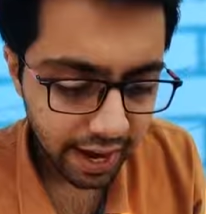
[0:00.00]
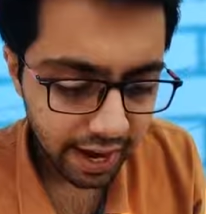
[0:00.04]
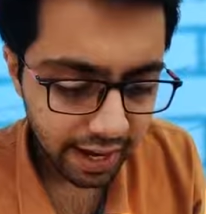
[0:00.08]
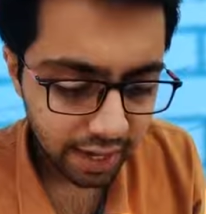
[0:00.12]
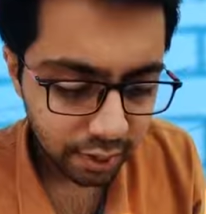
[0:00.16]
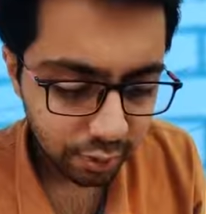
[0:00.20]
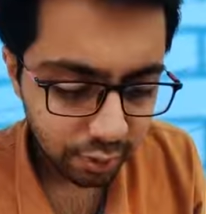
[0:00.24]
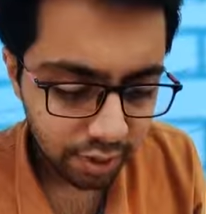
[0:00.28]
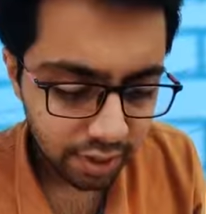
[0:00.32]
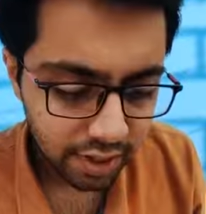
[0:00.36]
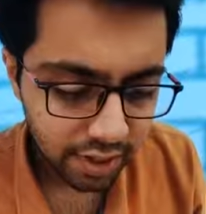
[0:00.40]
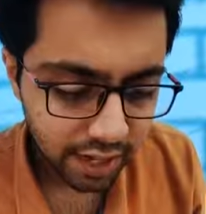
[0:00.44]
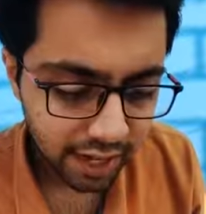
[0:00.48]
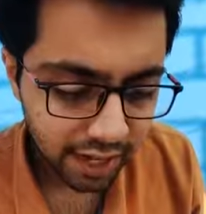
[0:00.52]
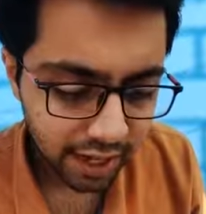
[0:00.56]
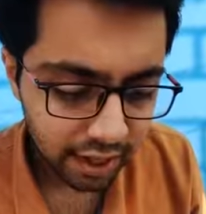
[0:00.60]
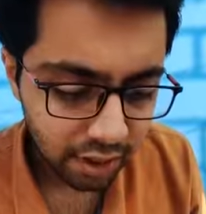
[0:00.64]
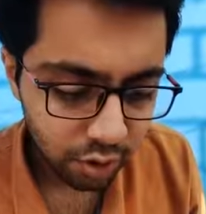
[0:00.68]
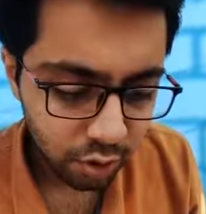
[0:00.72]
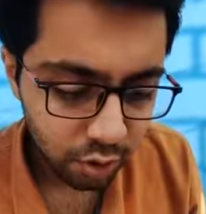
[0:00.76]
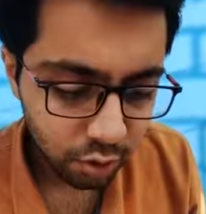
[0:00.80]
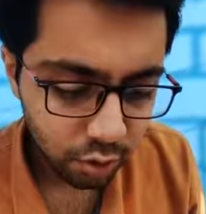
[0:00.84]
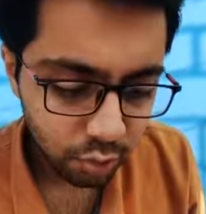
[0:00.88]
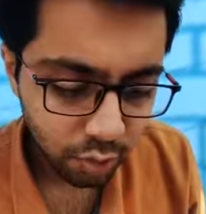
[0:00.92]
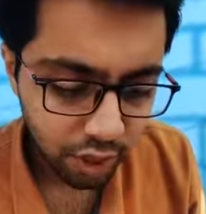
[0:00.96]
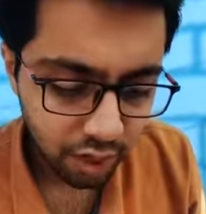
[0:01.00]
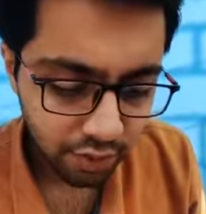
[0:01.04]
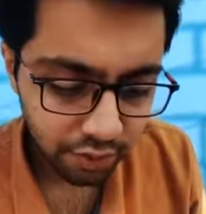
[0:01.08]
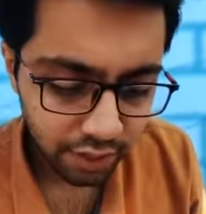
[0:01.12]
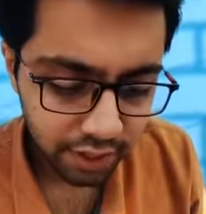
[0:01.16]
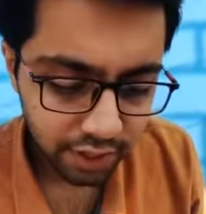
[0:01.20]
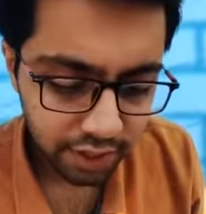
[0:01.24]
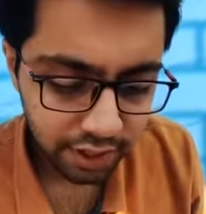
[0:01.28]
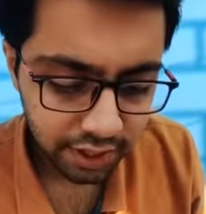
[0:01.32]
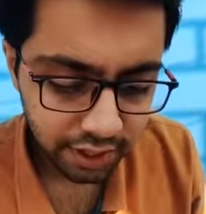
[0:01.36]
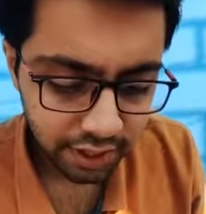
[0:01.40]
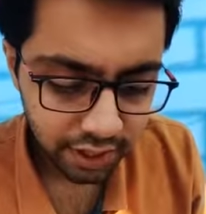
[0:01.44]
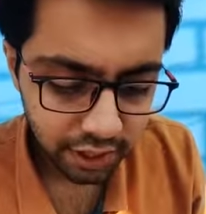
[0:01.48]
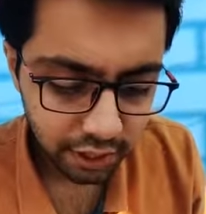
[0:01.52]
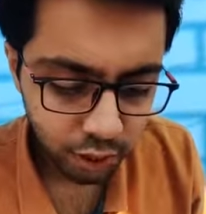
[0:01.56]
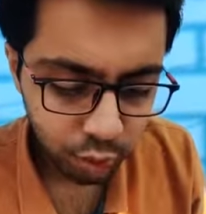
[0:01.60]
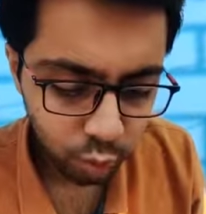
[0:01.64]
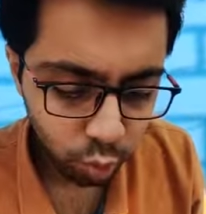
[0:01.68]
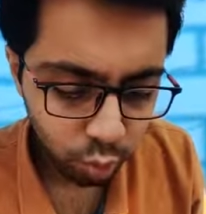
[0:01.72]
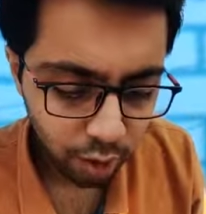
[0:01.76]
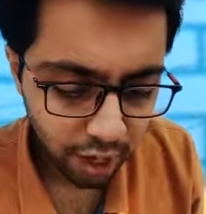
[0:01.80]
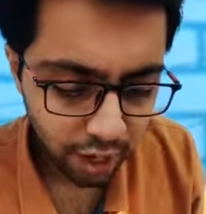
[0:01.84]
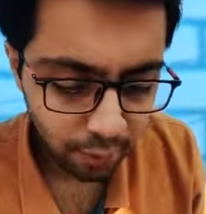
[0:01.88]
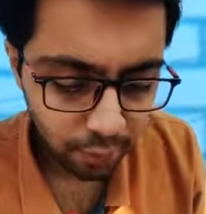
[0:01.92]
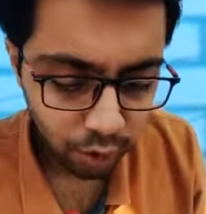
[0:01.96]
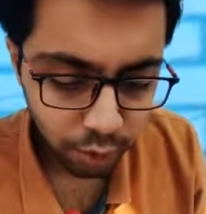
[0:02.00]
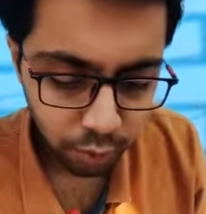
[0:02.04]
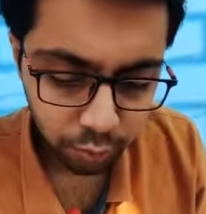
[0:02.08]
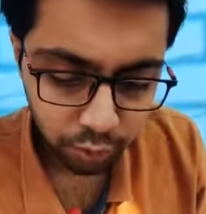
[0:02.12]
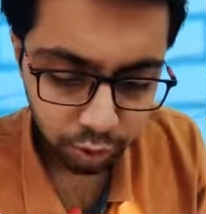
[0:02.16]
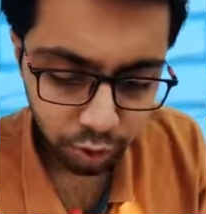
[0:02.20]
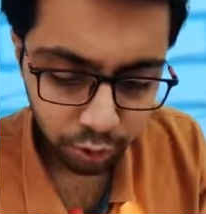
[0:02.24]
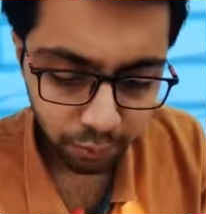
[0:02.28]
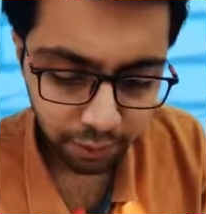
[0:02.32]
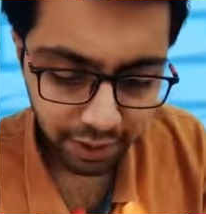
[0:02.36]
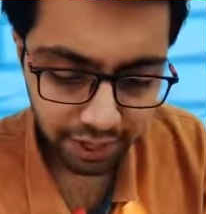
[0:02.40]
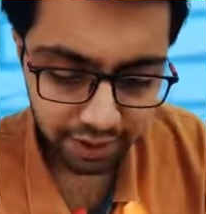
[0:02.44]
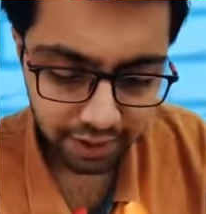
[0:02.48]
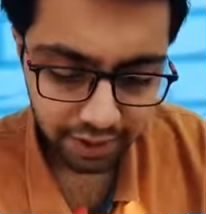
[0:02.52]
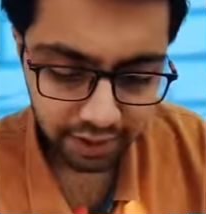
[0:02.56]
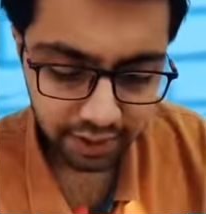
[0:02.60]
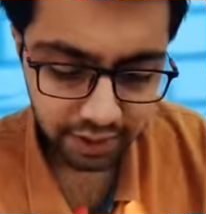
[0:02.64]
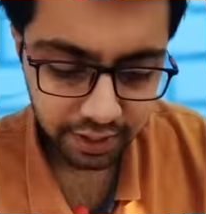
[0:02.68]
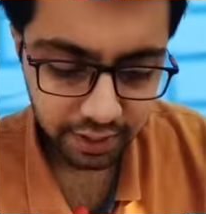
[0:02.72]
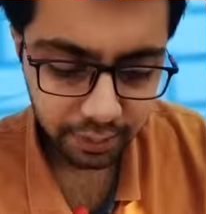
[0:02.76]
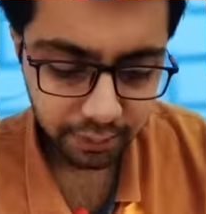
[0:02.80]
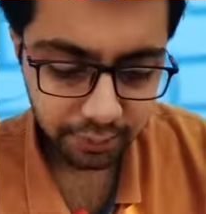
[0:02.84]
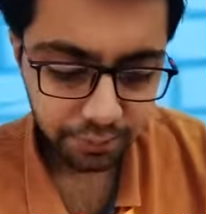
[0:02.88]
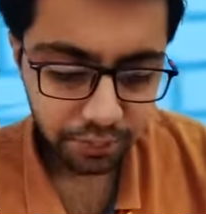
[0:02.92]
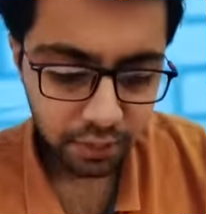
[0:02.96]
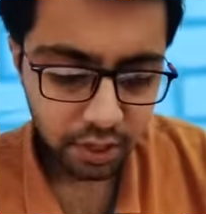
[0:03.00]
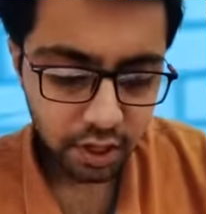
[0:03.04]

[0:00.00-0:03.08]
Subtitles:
and was diagnosed to have a grade 2 abruptio placenta.